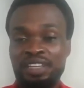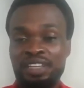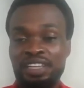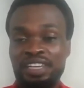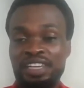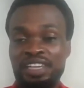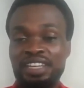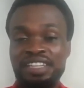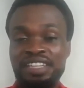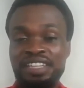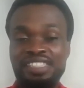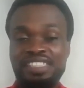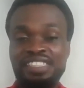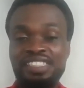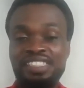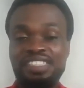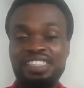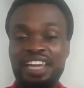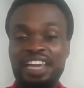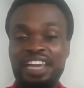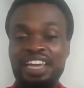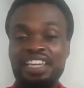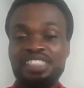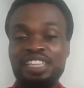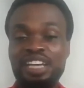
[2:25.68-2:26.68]
it is
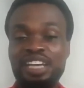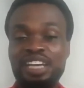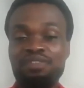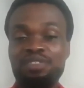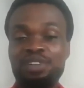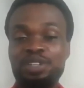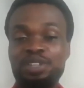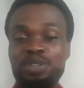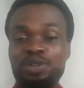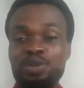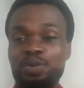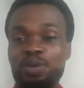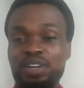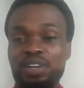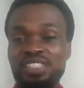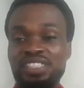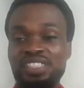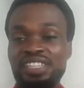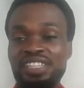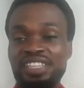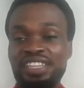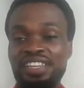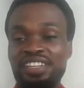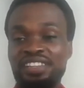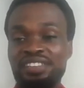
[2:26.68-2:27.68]
nice having you
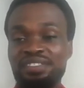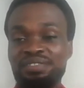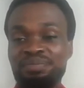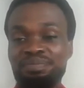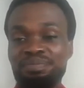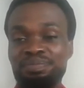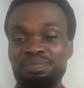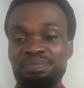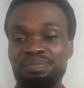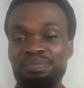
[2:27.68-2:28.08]
once again.